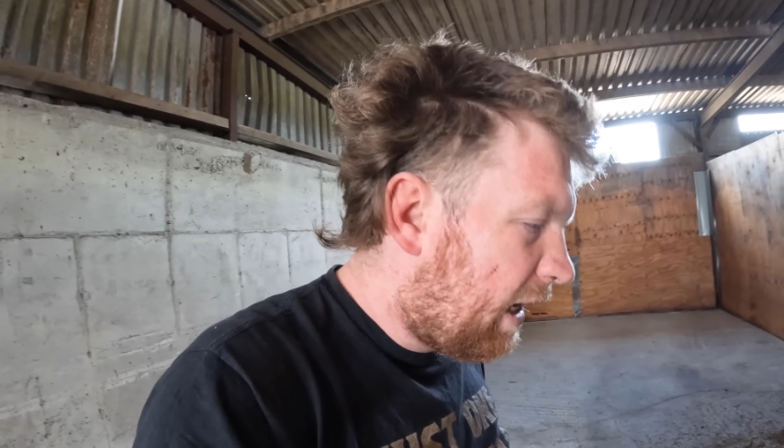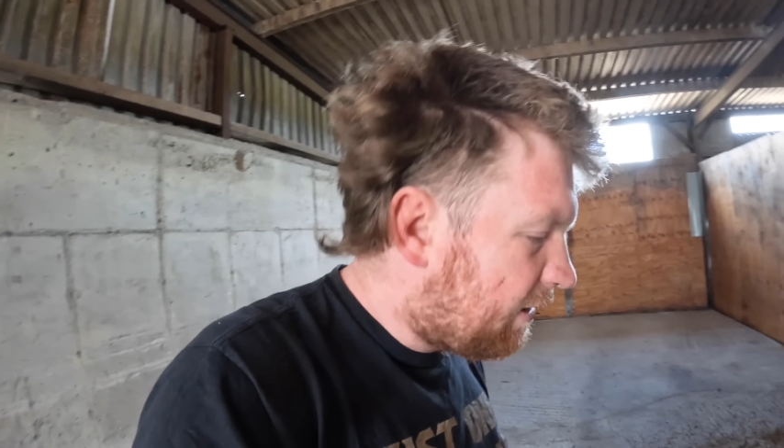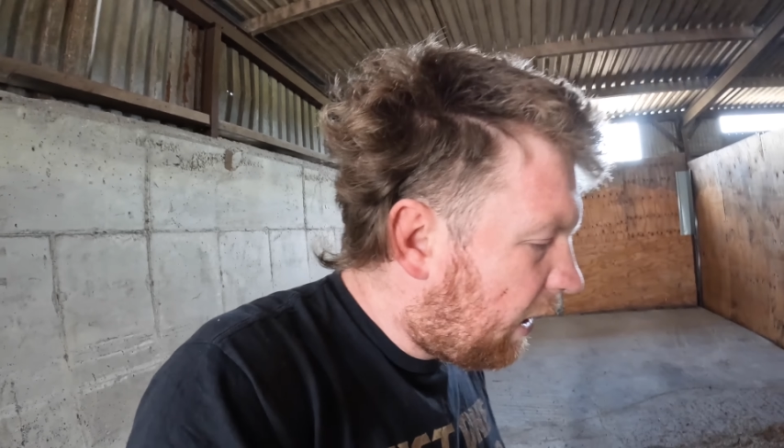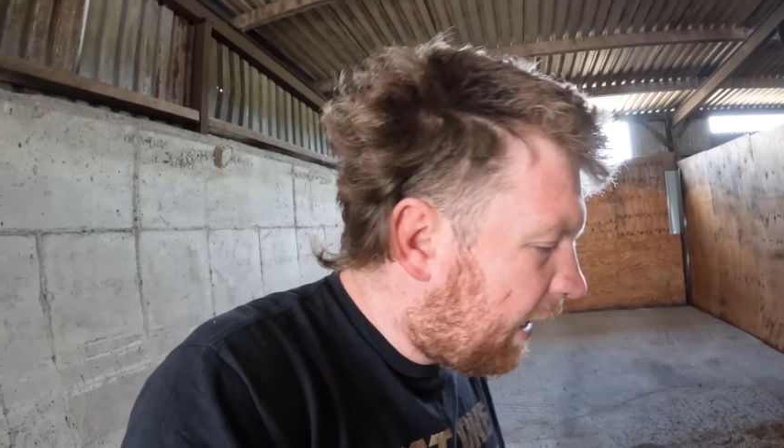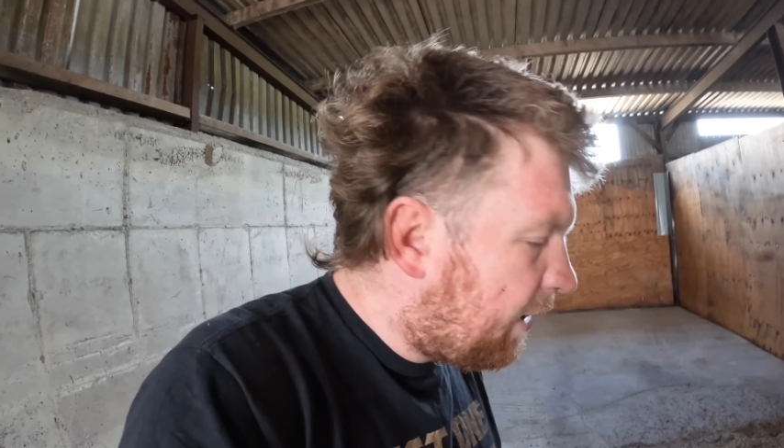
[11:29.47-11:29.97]

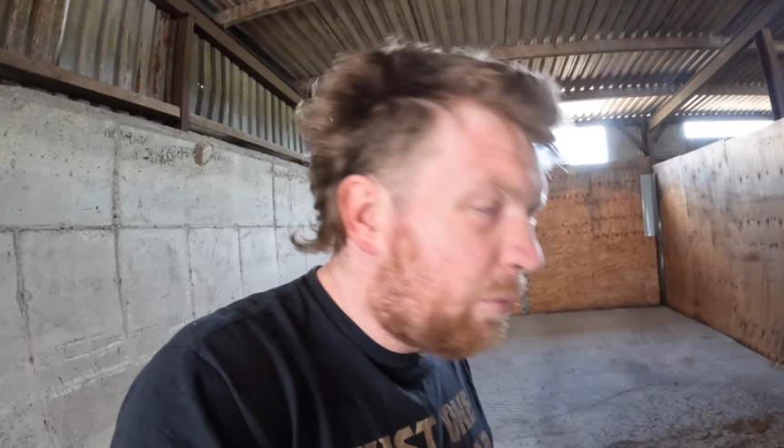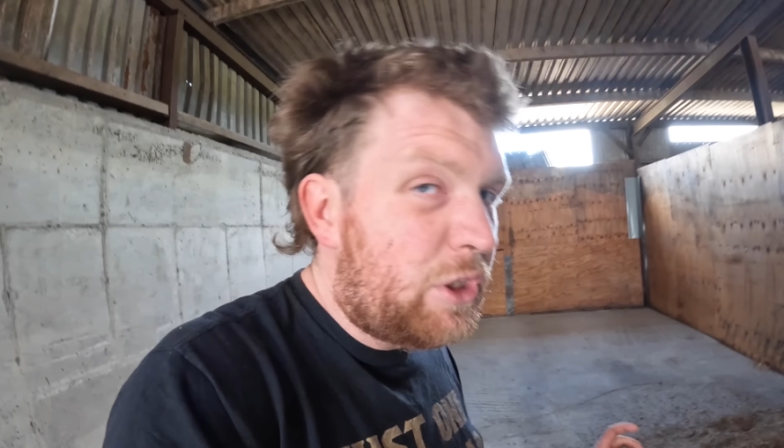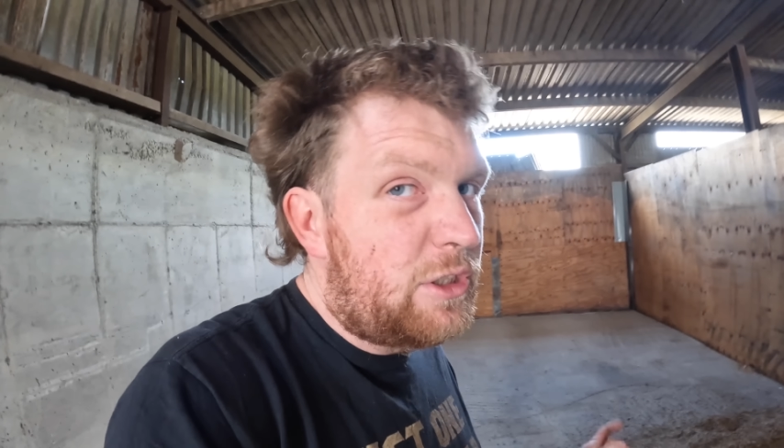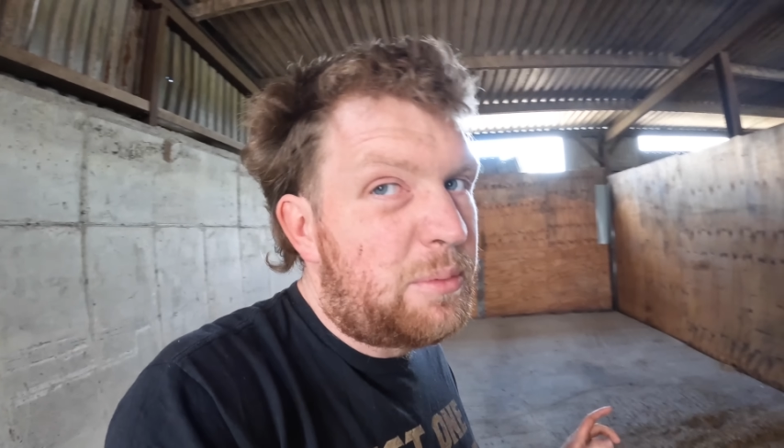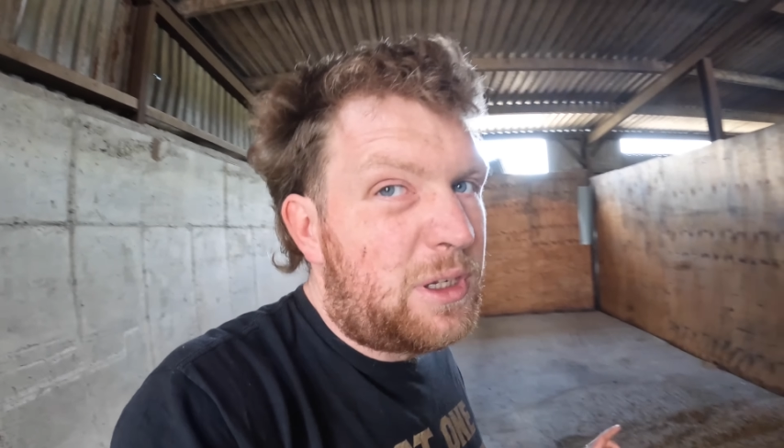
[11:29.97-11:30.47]
It's high in
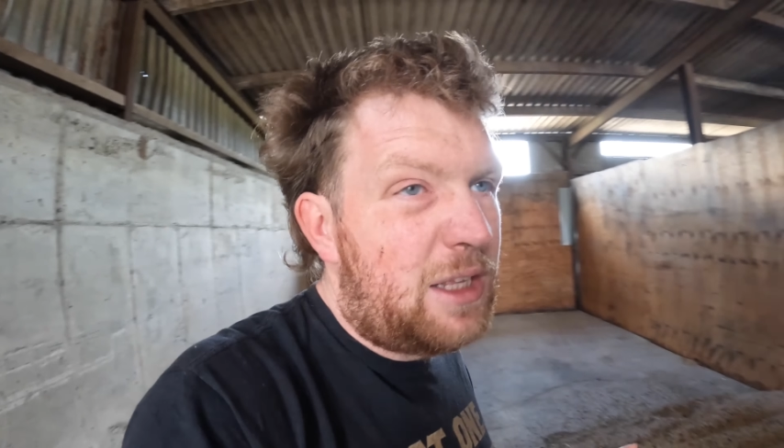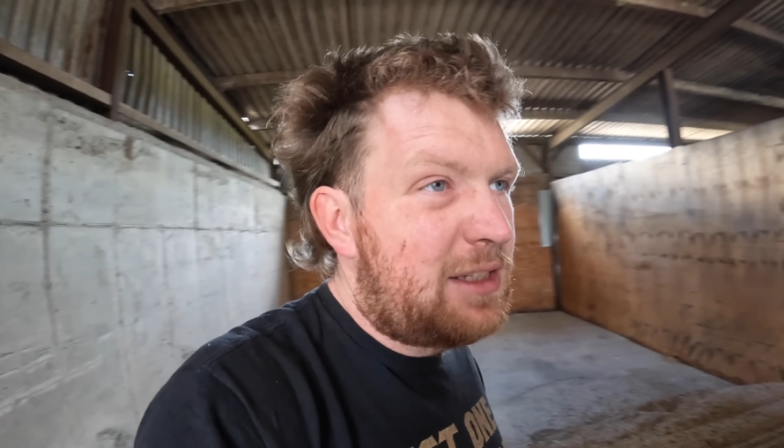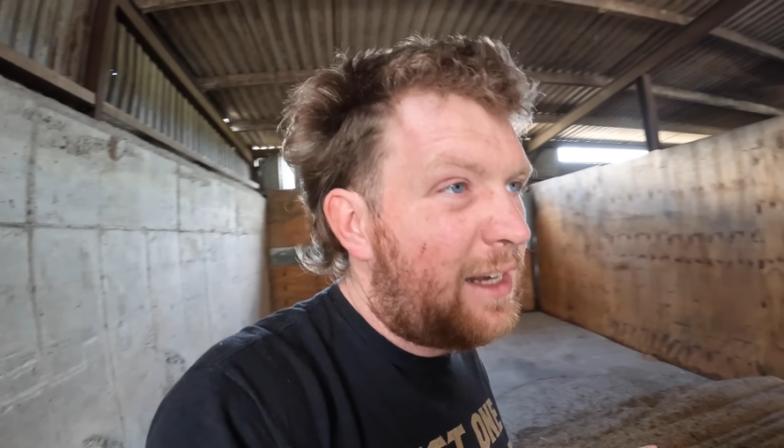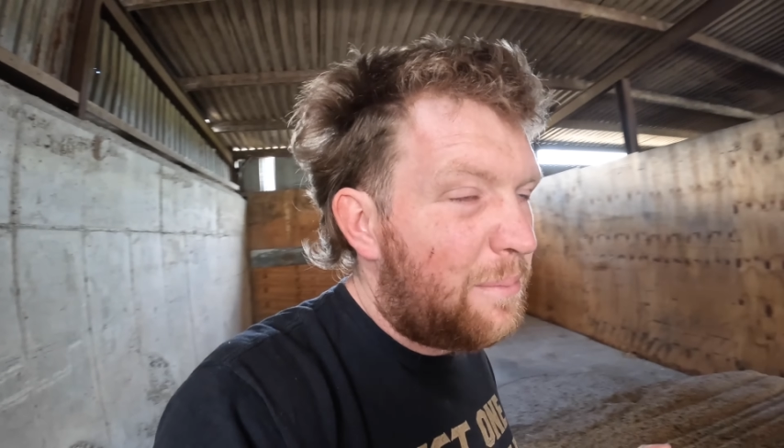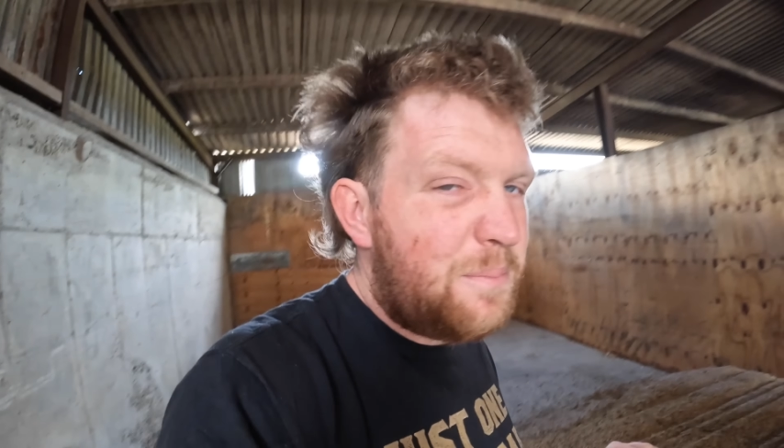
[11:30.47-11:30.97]
moisture
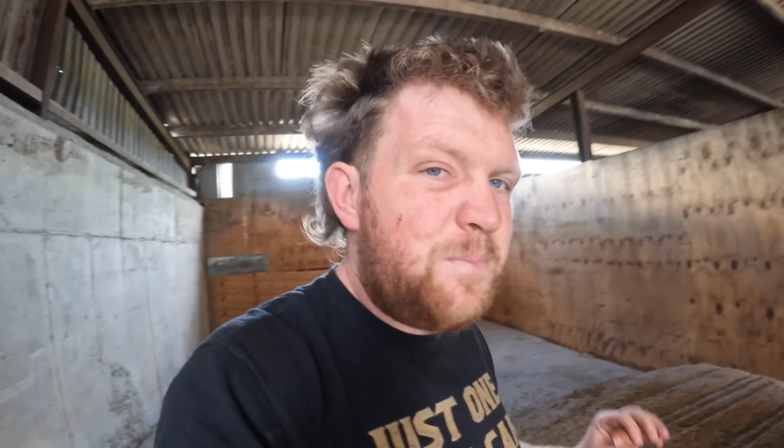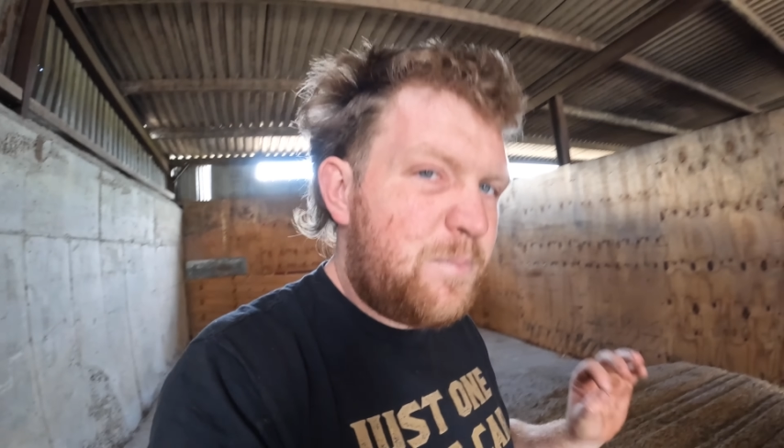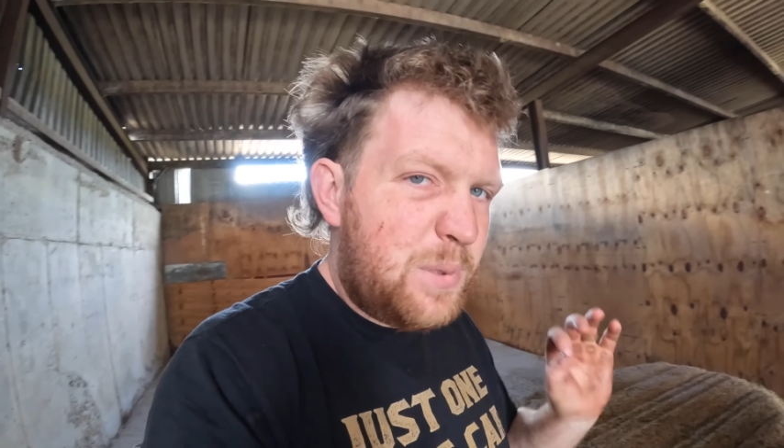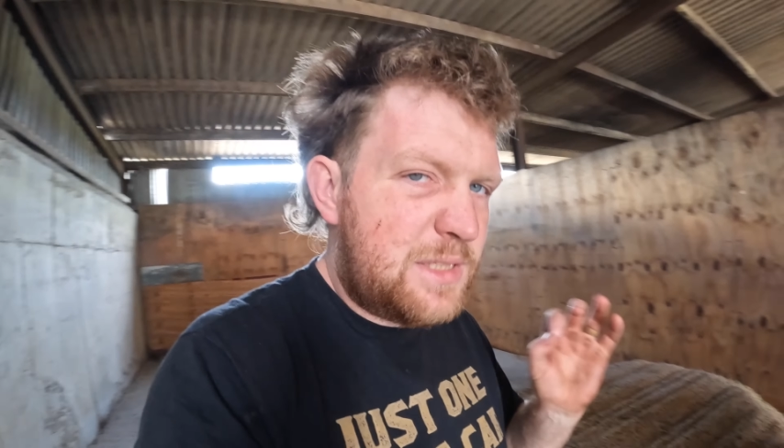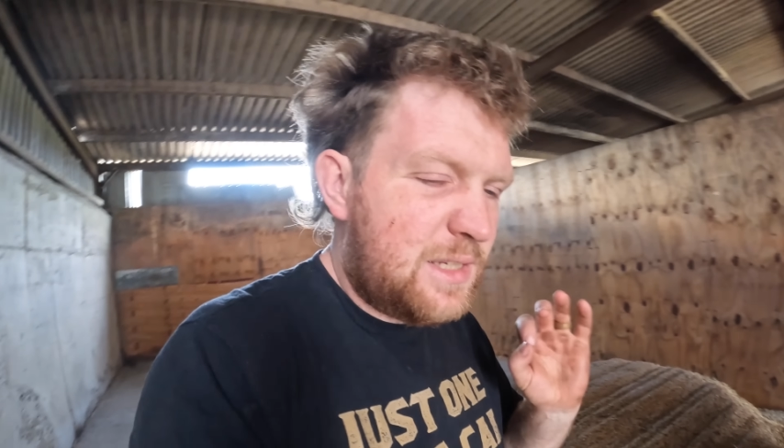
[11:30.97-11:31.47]
because of them
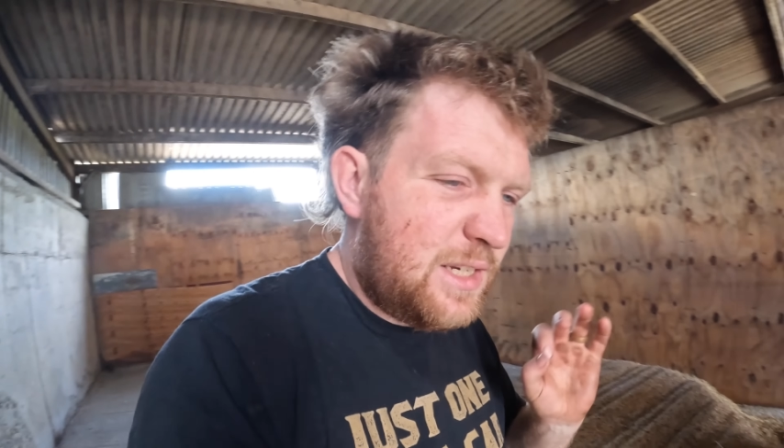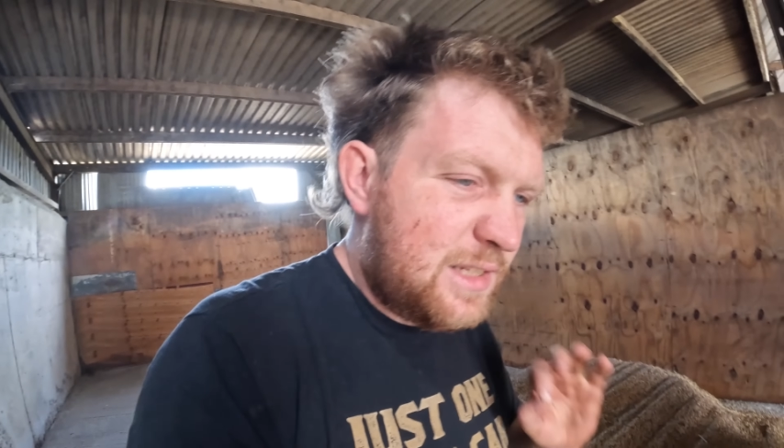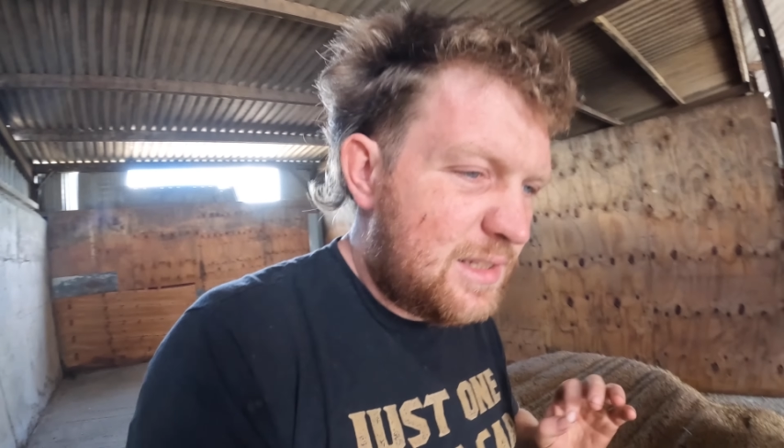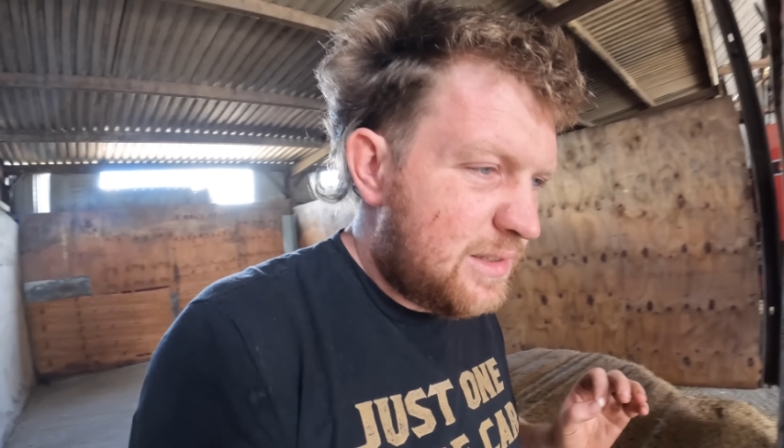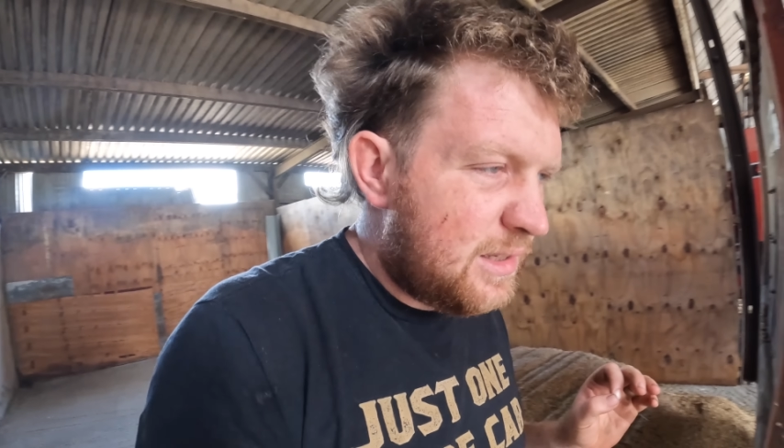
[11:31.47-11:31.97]
bits of
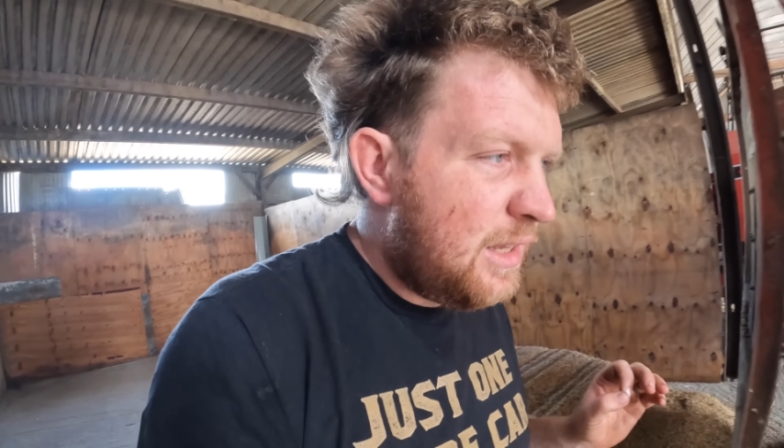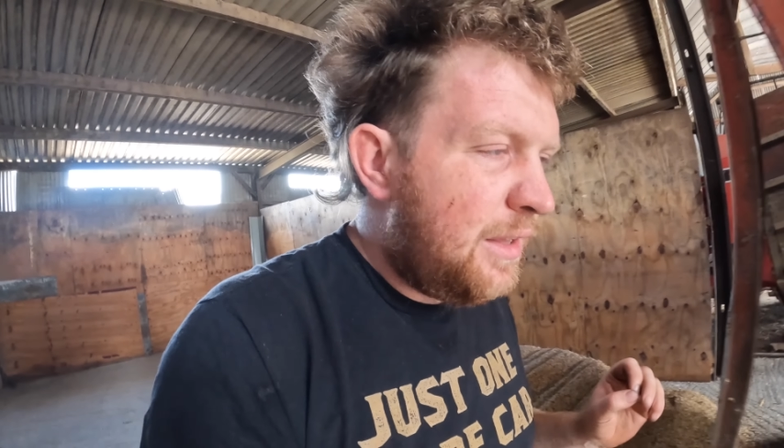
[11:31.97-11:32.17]
thistles.